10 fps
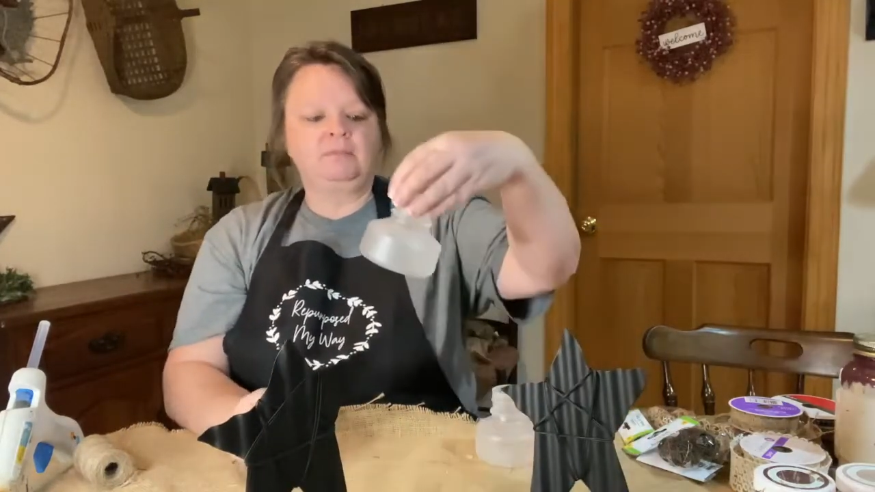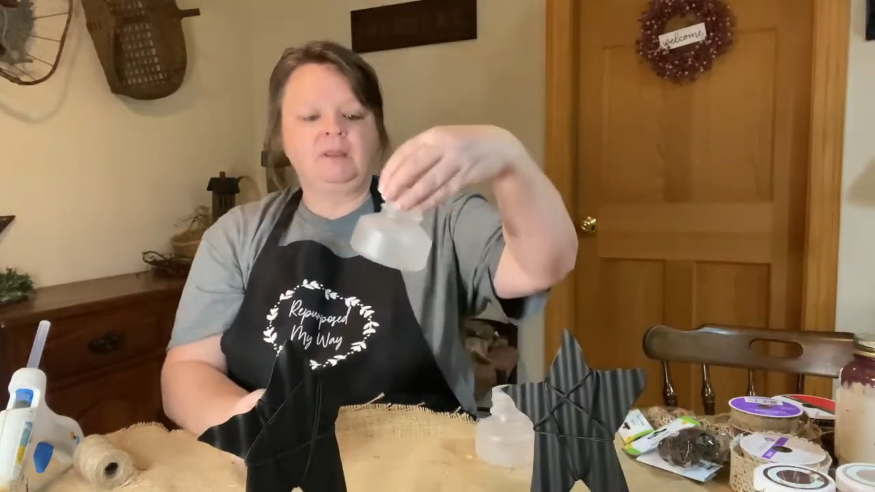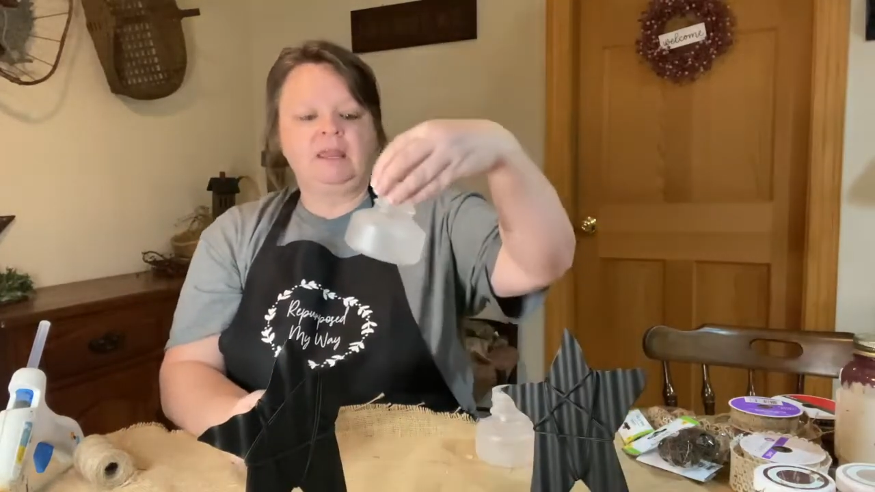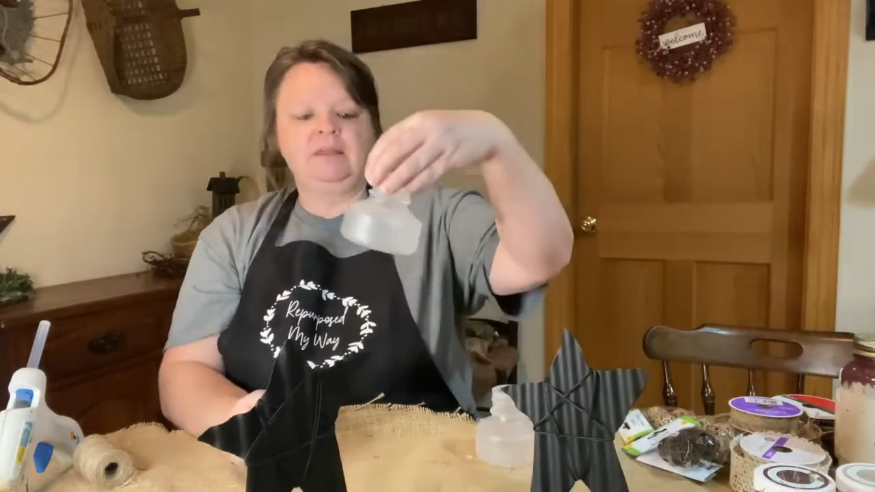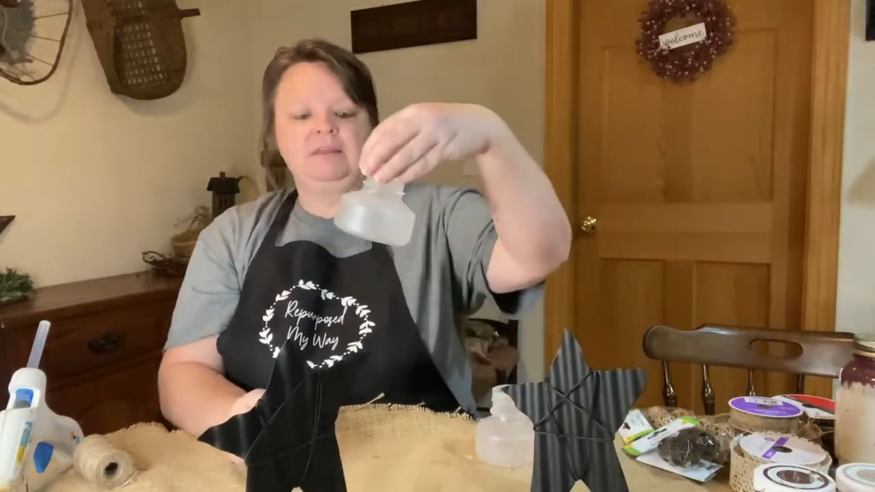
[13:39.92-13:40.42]

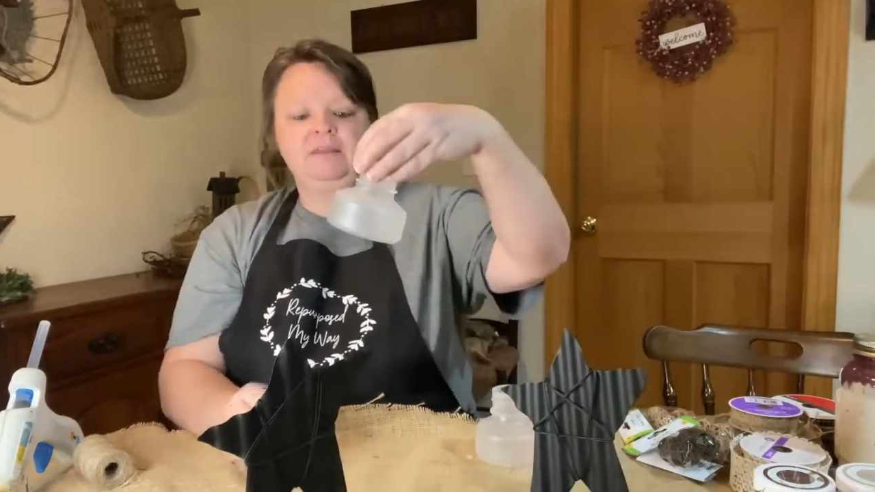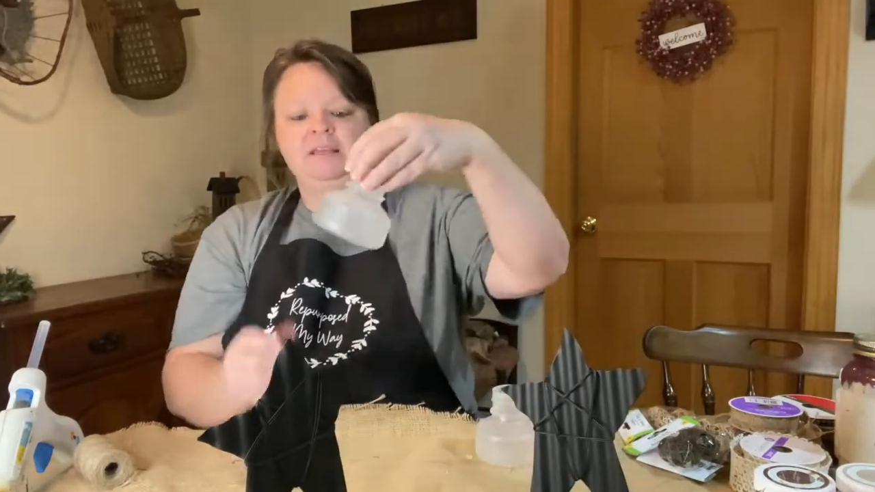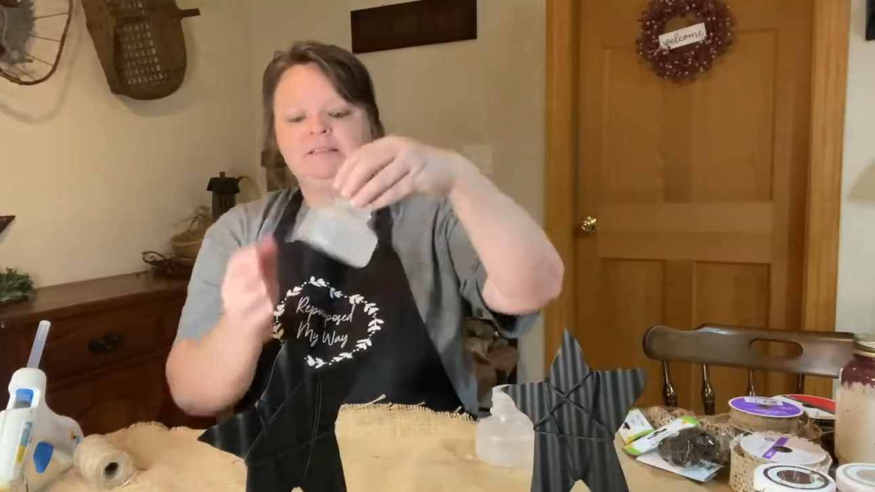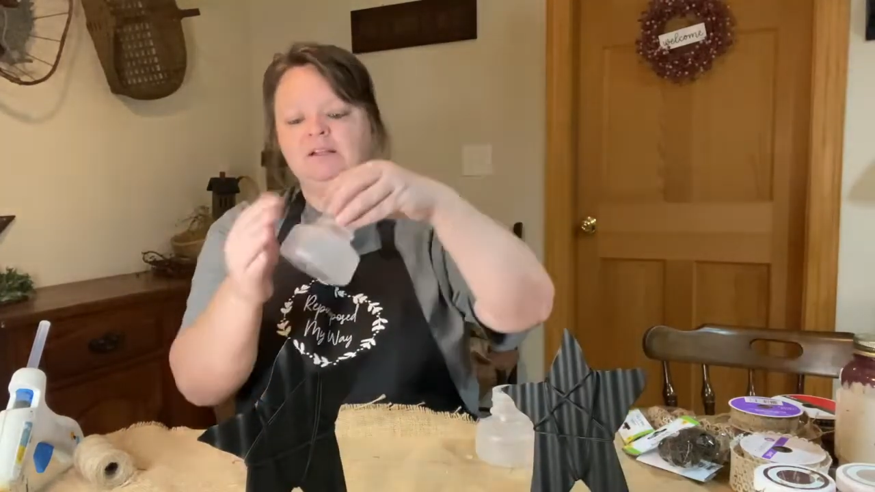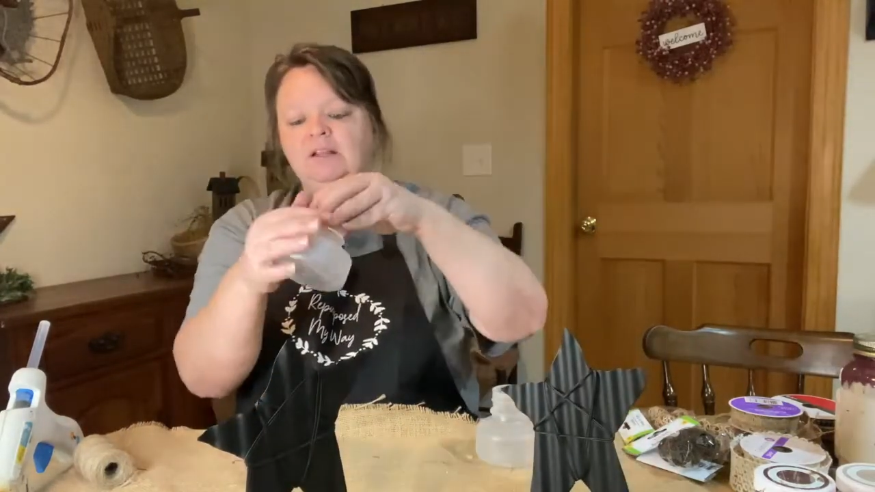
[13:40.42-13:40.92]
and then
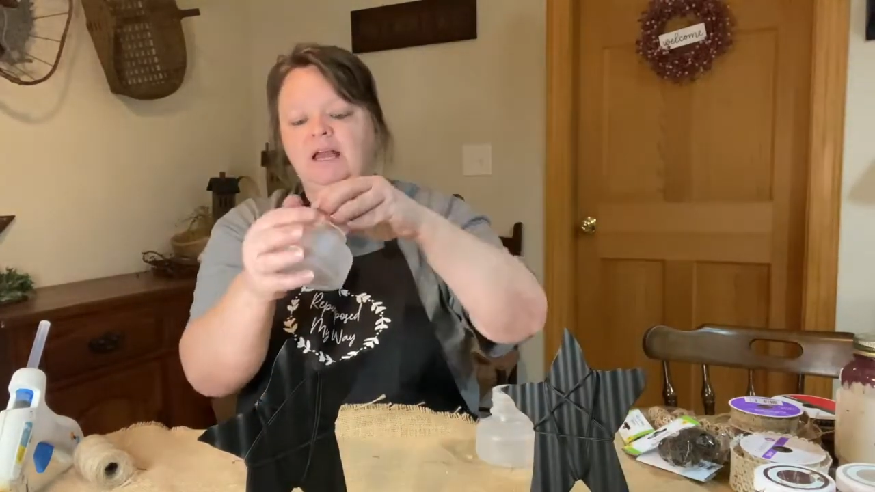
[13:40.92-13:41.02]
these little